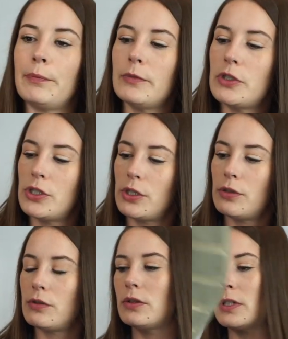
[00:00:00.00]

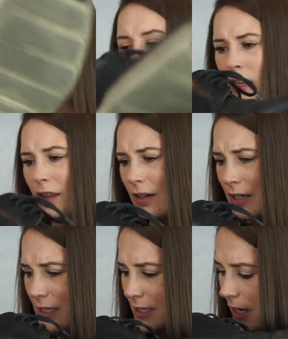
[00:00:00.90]
Shoes,
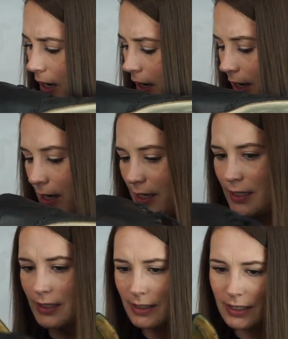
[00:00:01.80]
they're a
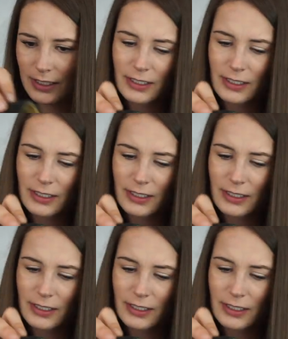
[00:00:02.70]
size